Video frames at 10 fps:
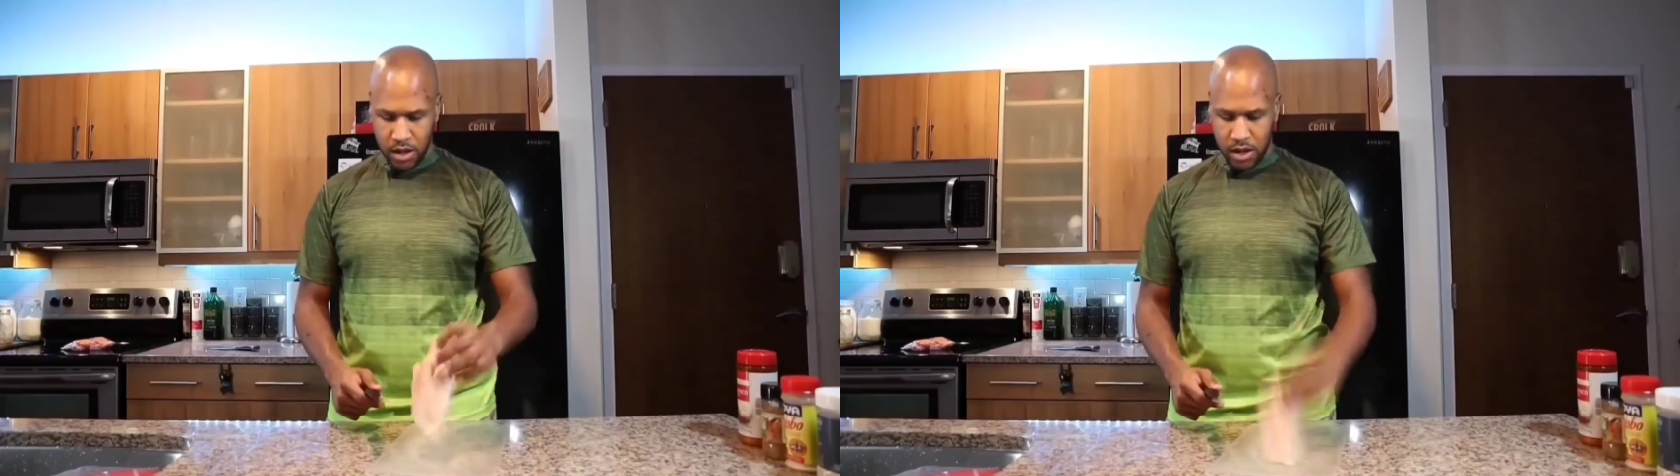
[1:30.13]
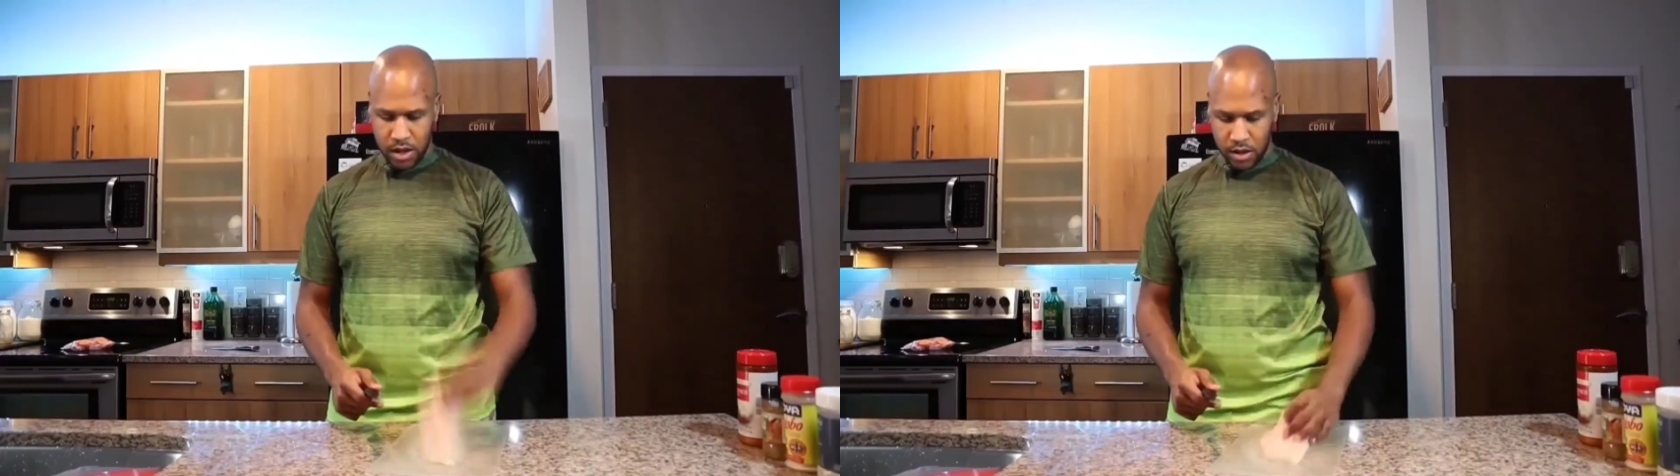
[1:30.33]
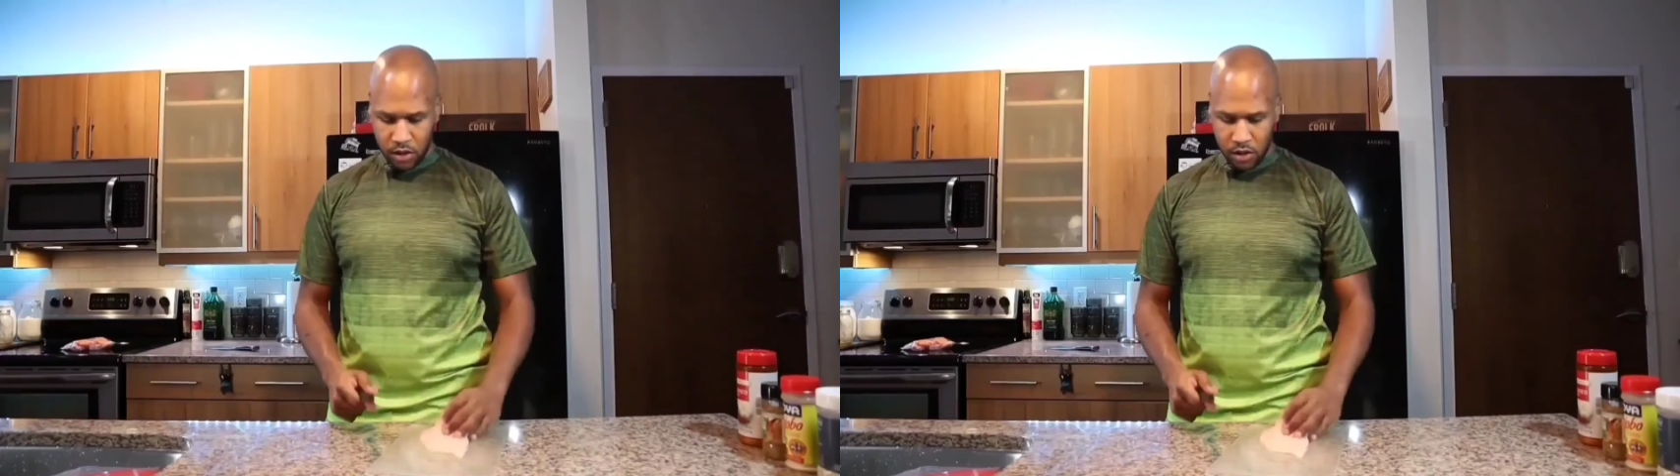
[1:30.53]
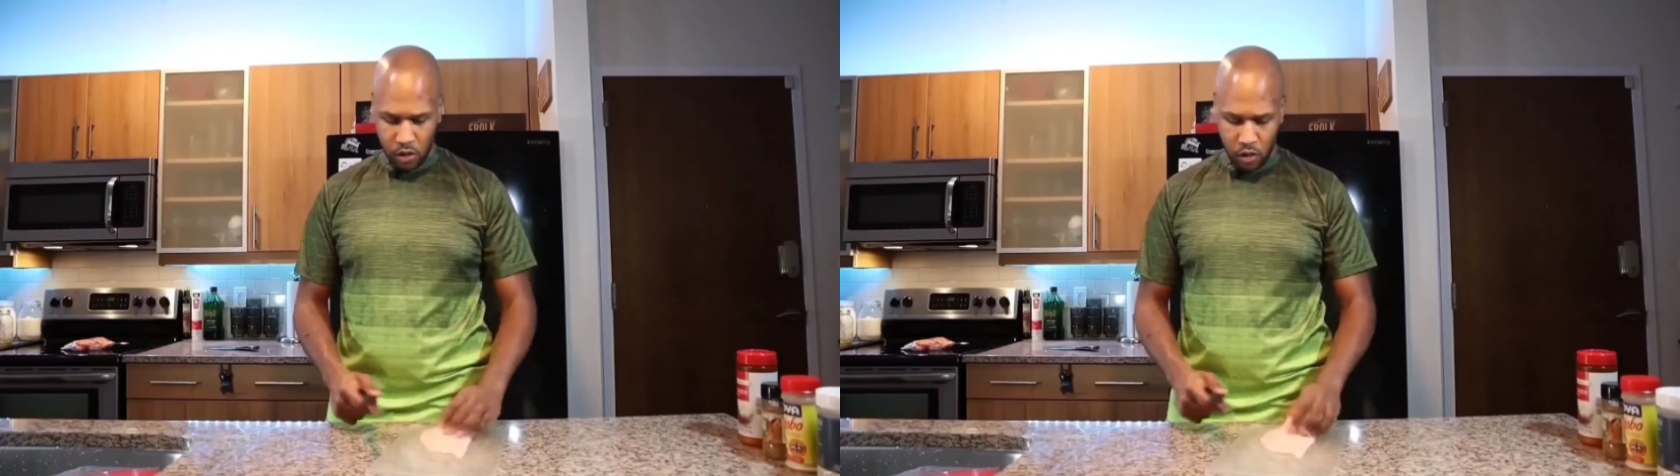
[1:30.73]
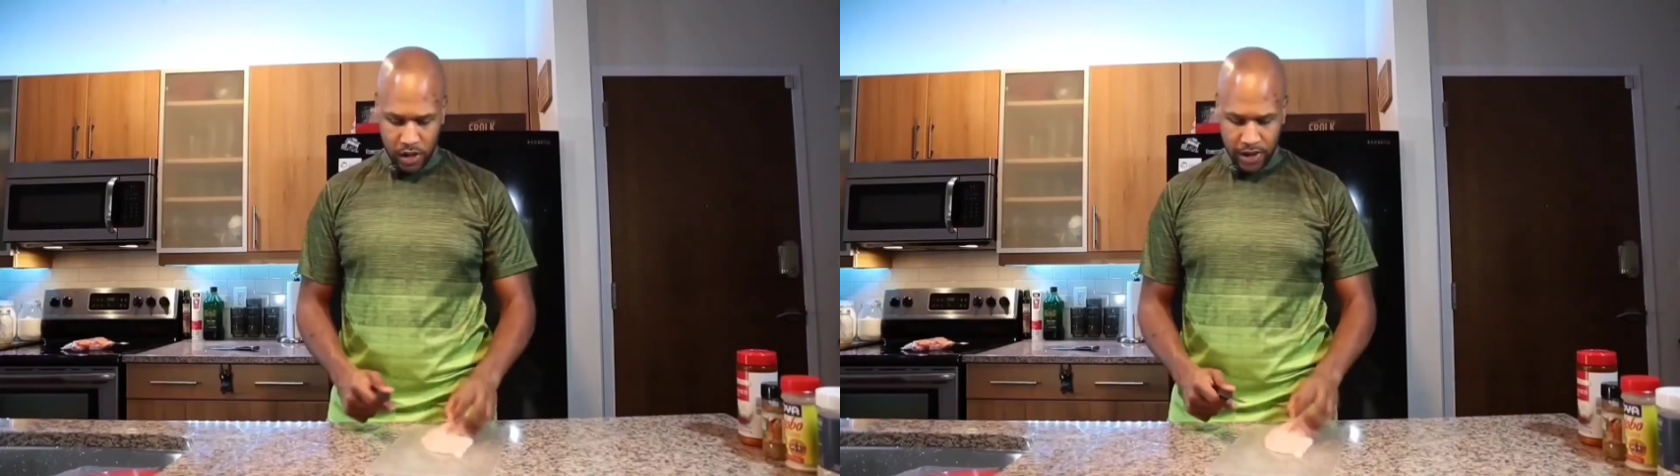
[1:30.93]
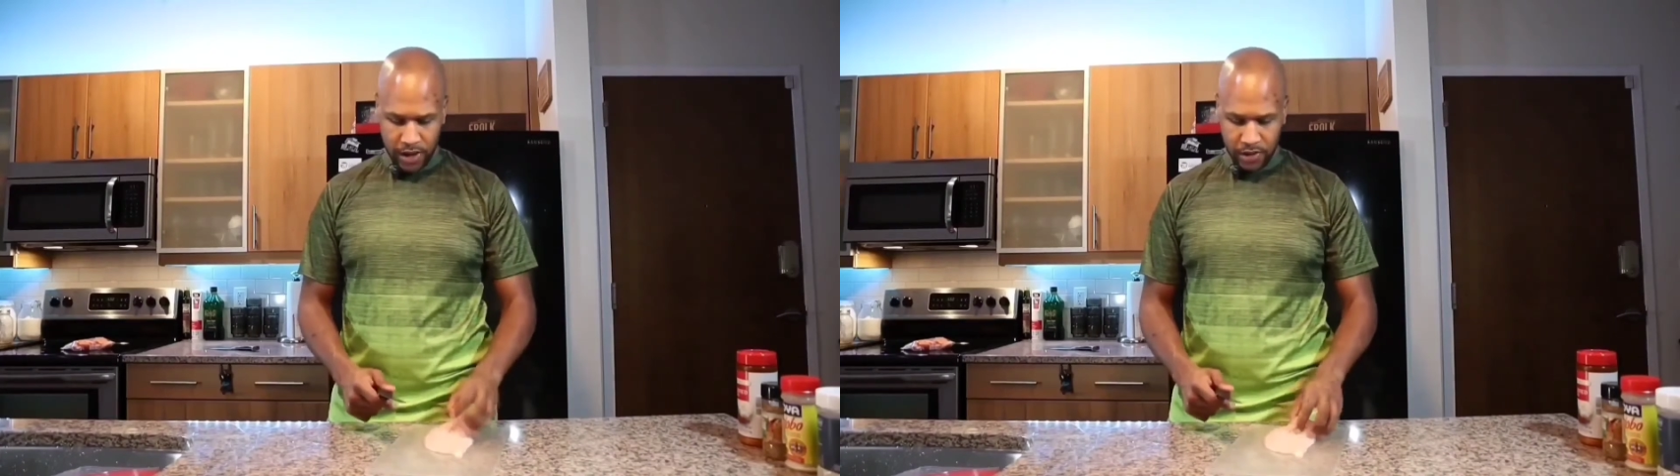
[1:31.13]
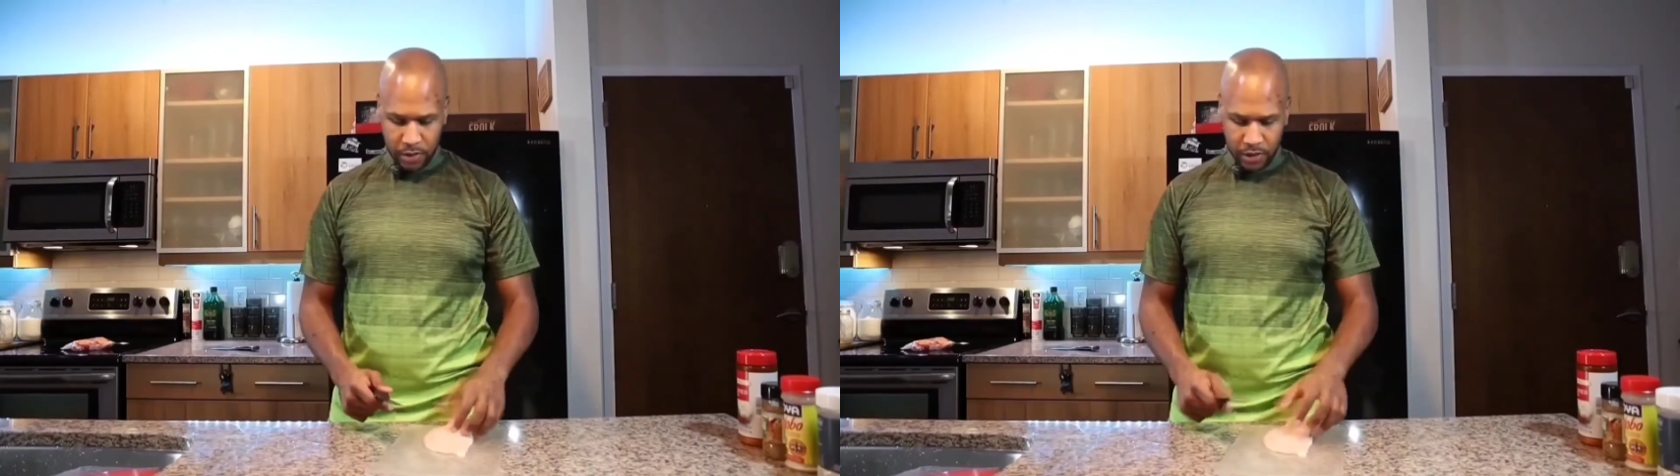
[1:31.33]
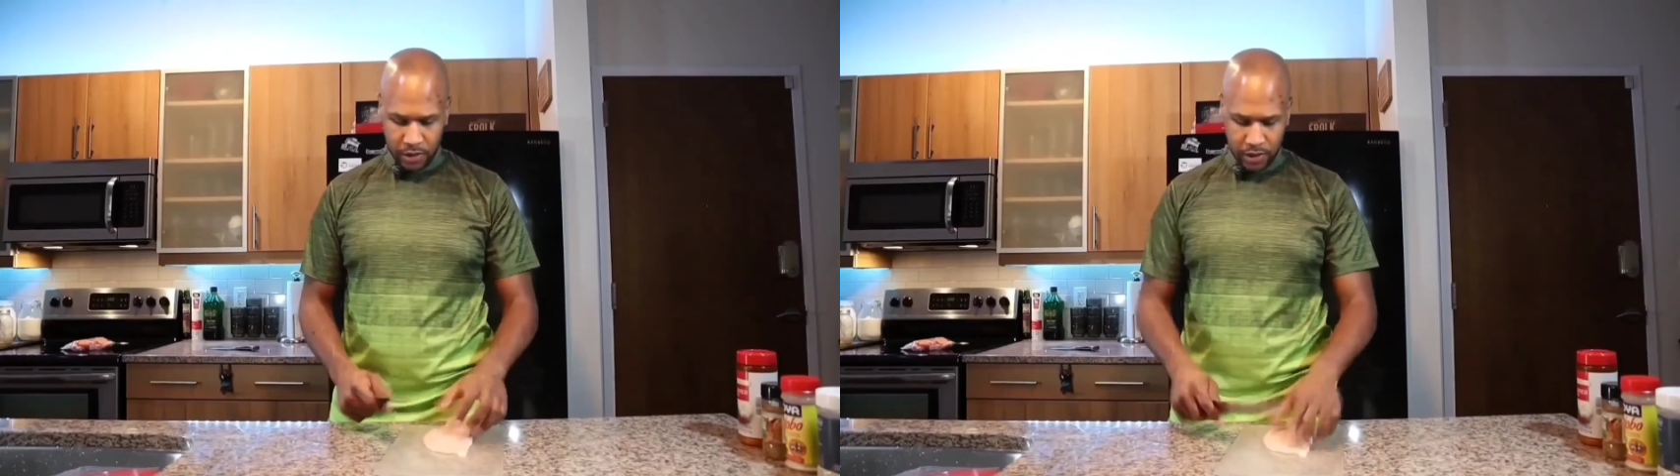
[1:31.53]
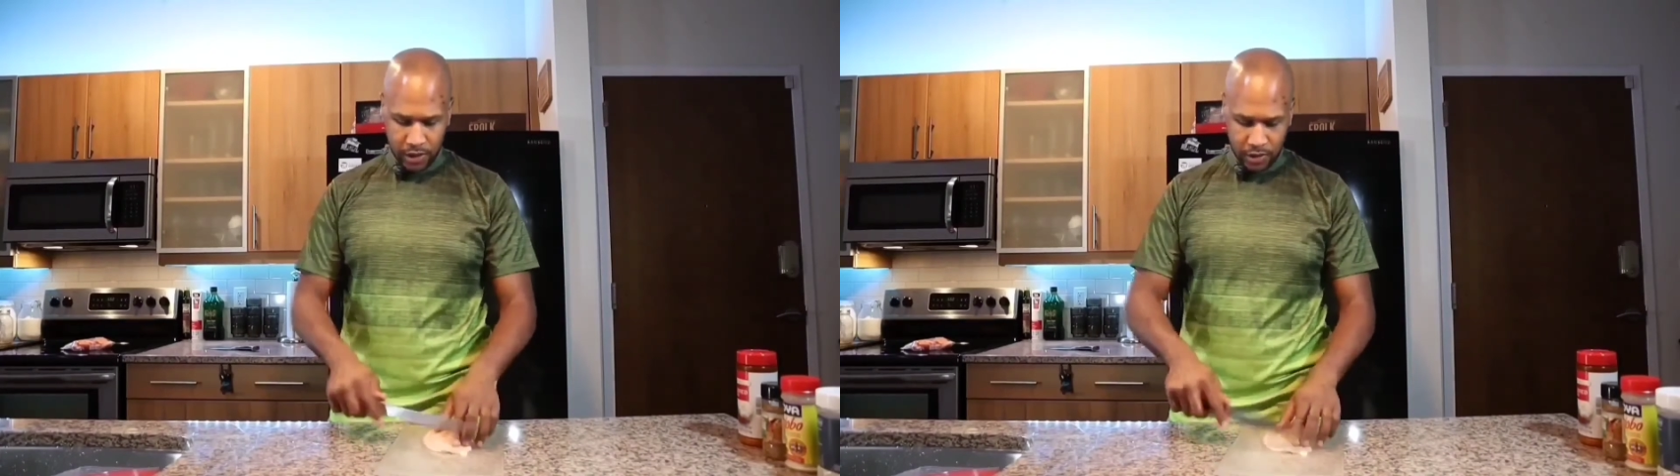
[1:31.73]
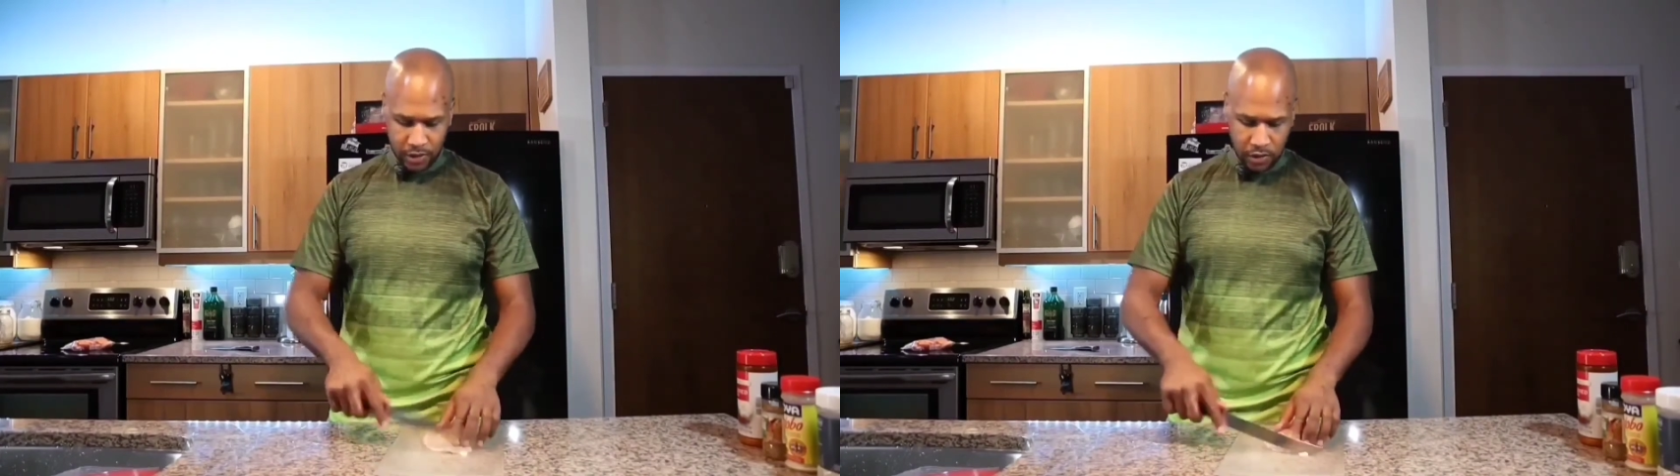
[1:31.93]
And what I typically like